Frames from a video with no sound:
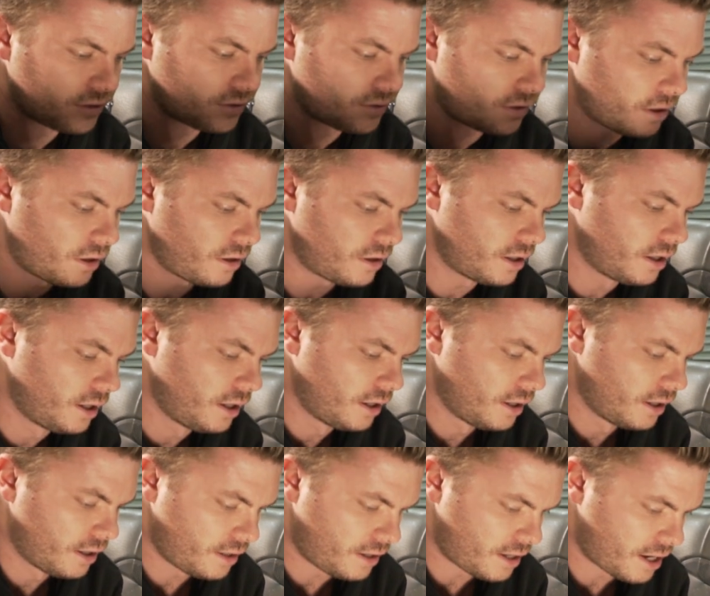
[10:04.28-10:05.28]
controller.
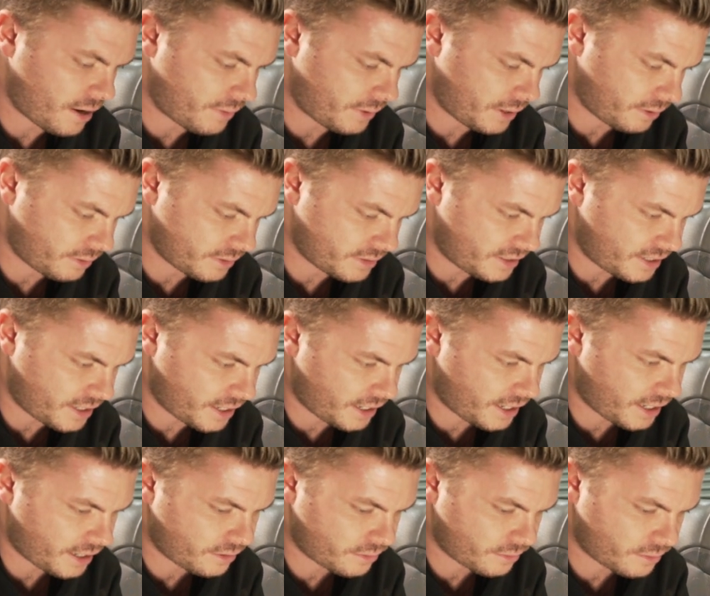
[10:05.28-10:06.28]
Now we're going to
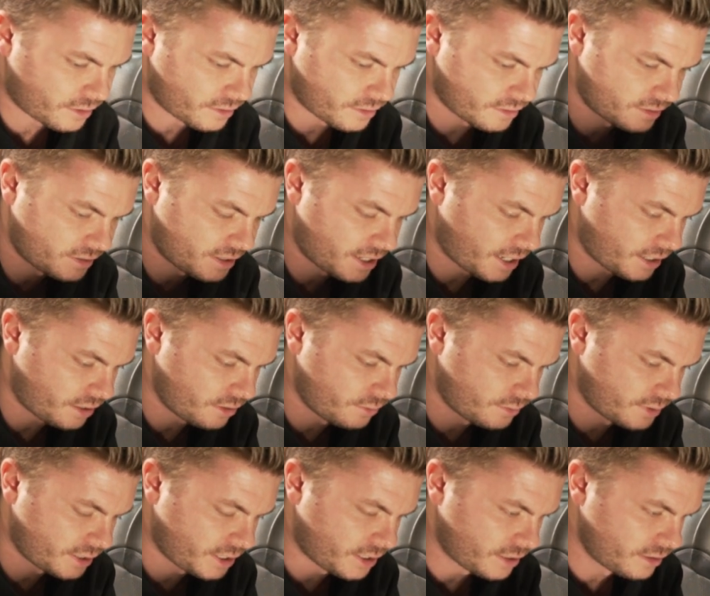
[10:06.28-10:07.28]
take out the ones that
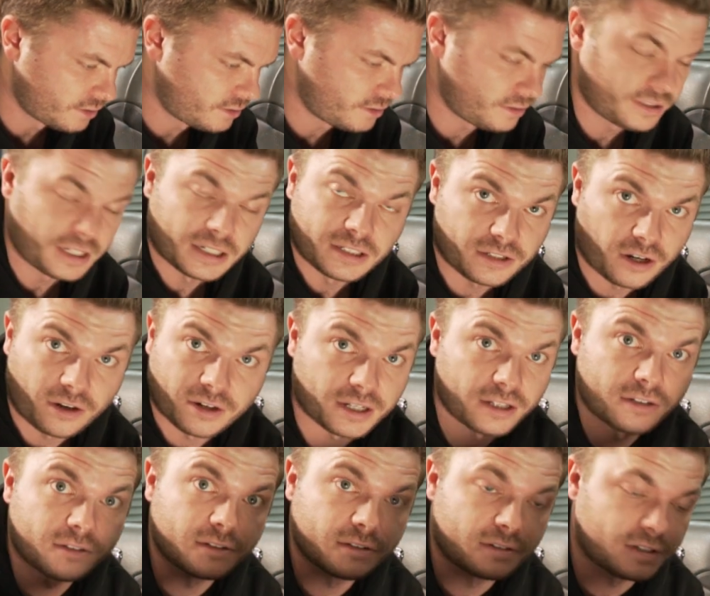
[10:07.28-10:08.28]
don't
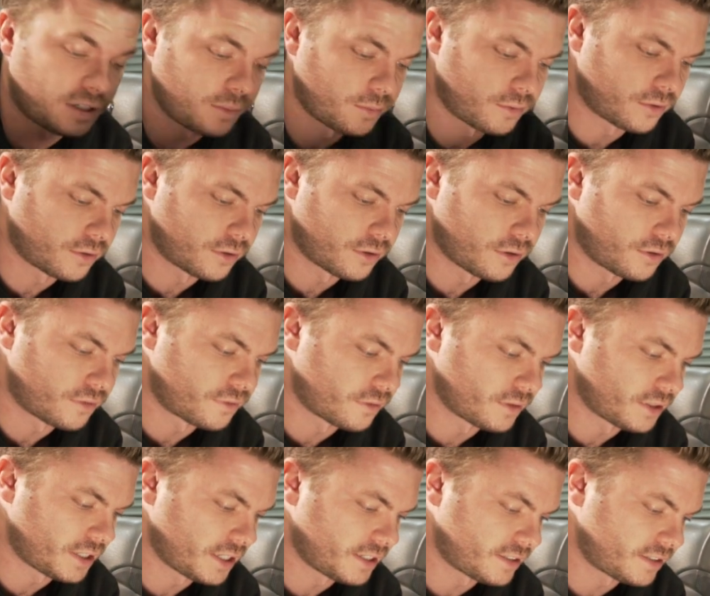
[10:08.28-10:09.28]
get used anymore at all
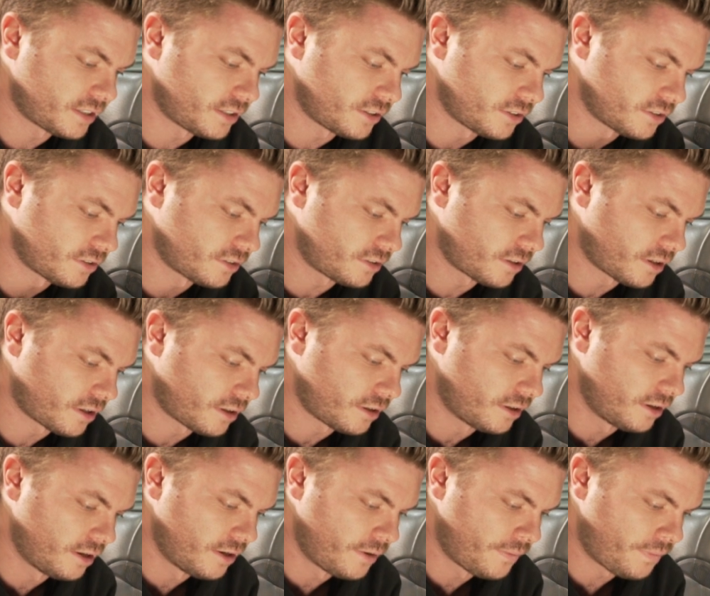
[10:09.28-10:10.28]
from the ECU. So
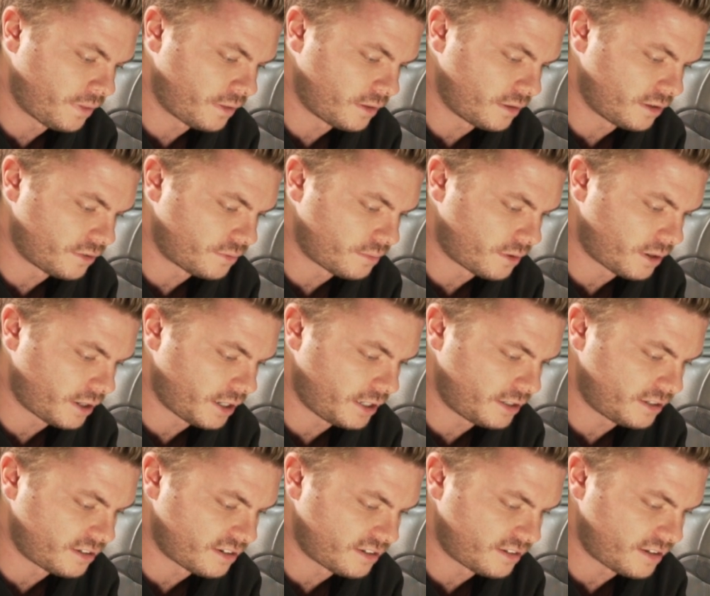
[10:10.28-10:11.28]
this wire
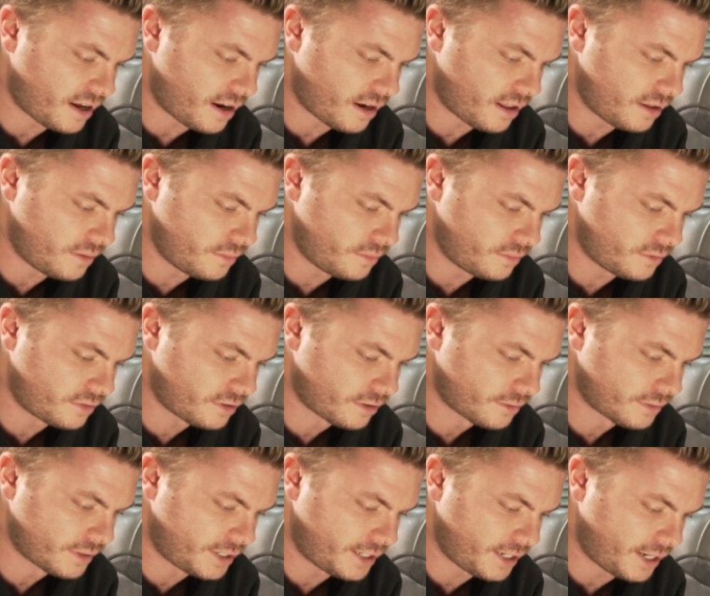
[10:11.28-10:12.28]
here is the start of them,
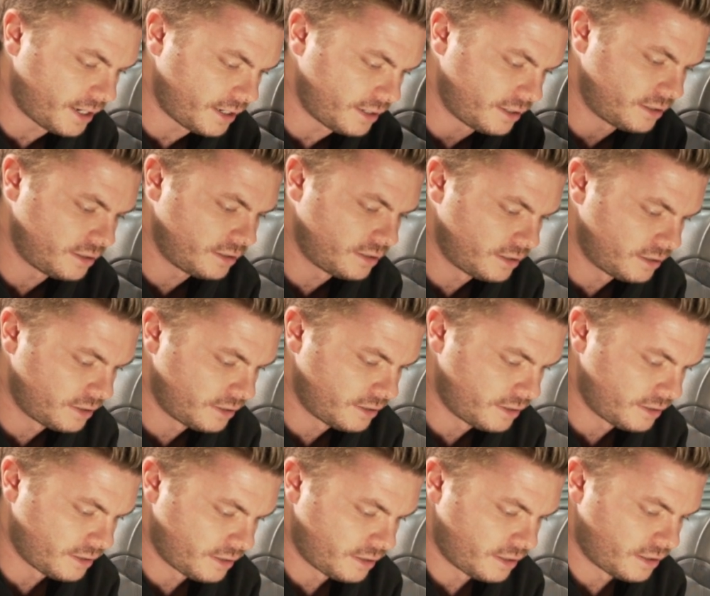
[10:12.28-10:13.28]
so we cut.
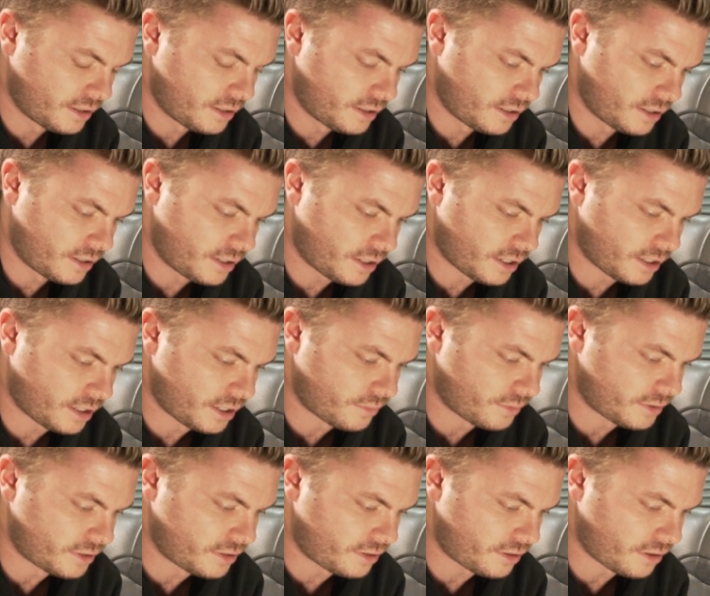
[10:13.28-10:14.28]
And then
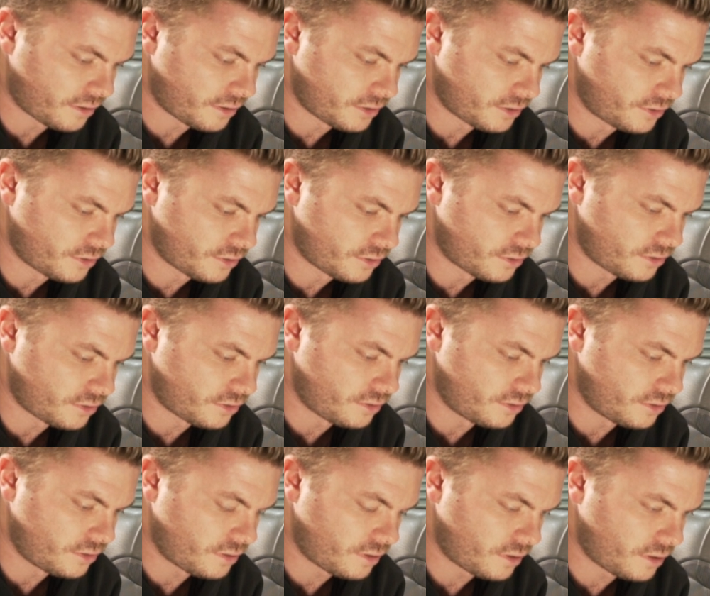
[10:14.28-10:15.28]
we're just going to
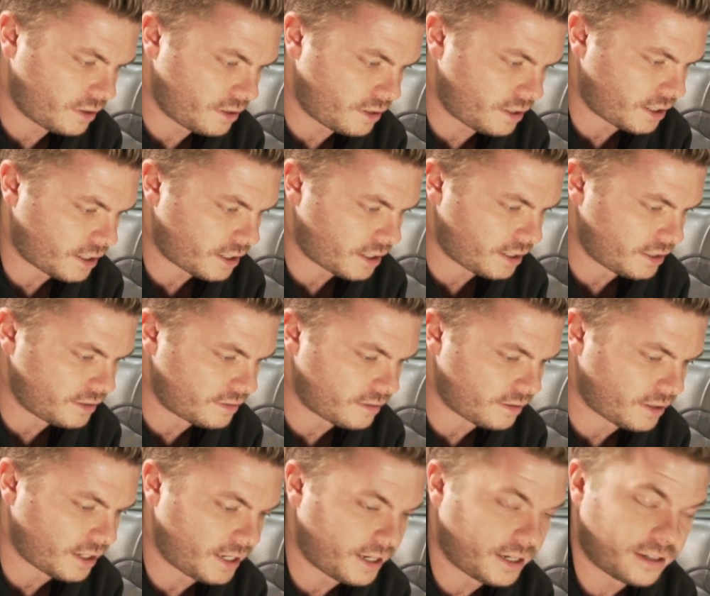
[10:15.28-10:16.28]

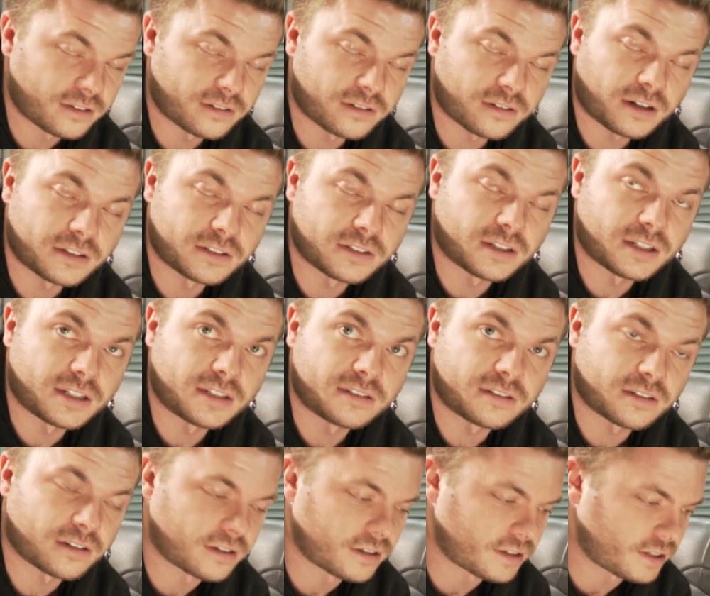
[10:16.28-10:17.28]
insulate either sides of these
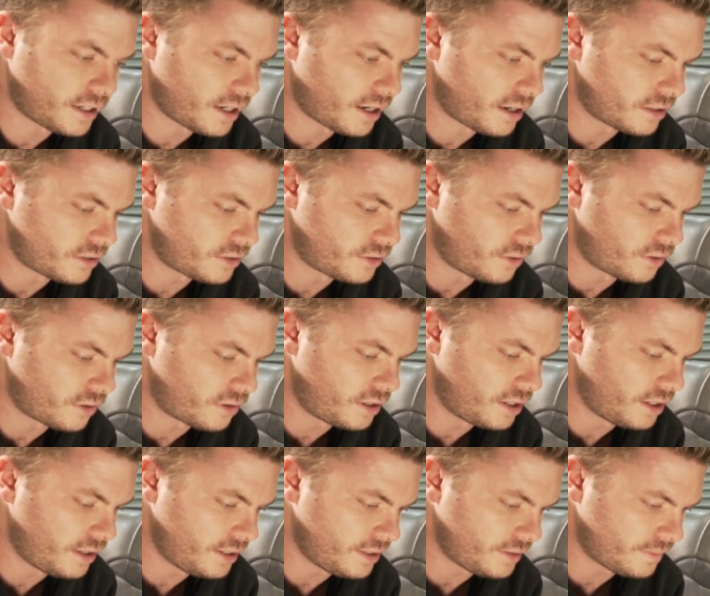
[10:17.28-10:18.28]
so they can't short on
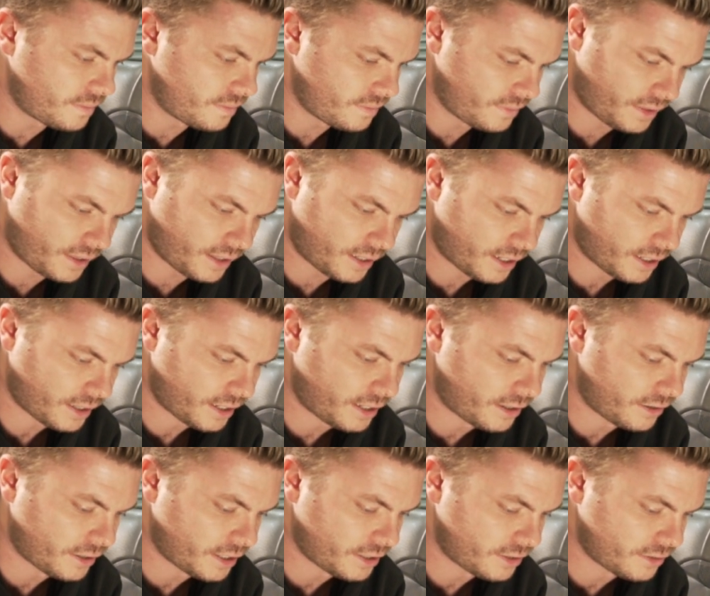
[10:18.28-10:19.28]
anything. and they
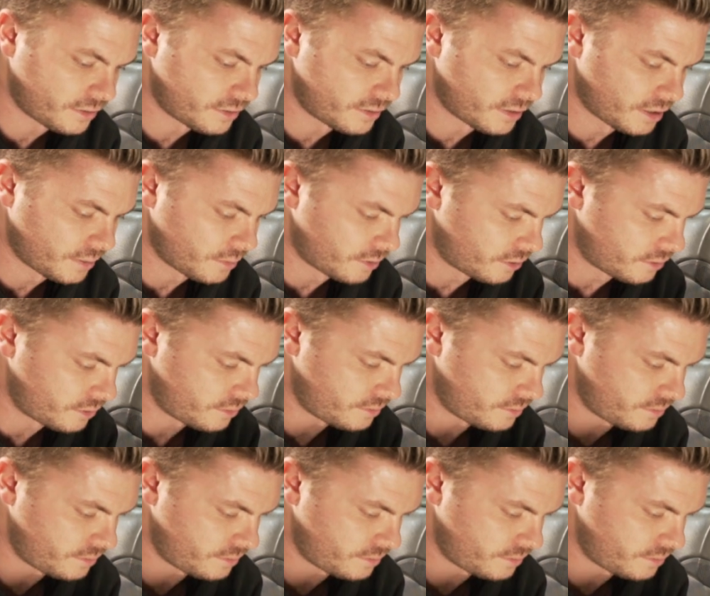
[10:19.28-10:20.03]
don't get used anymore.